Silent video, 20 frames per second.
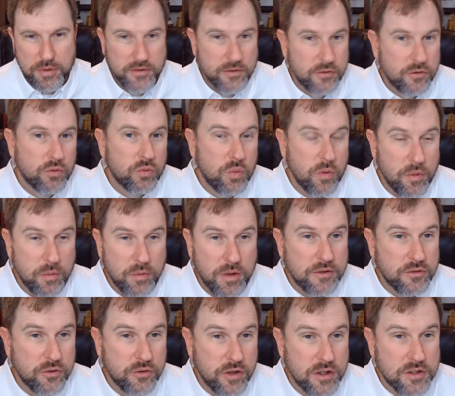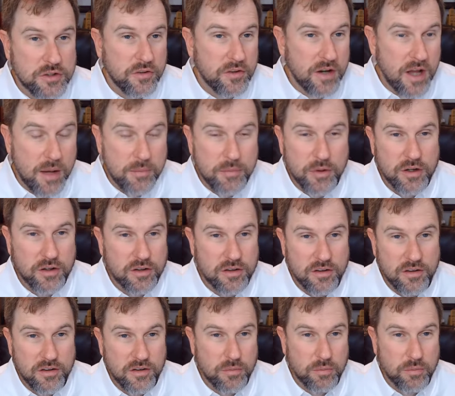and this is what the legislation that I'm going to